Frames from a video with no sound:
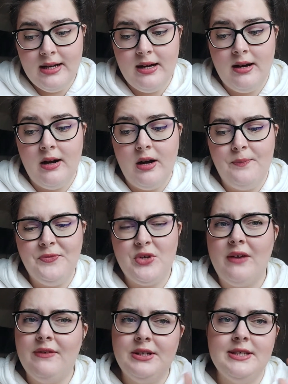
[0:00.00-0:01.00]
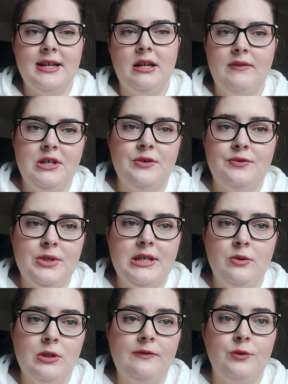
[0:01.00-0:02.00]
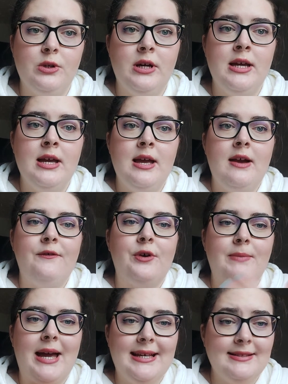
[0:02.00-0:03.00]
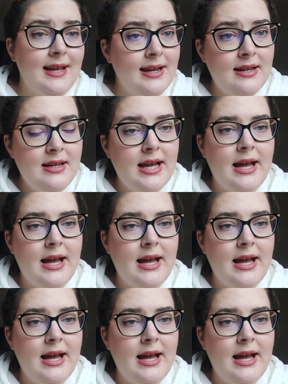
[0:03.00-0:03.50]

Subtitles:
So I found this kind of videos really useful for my anxiety.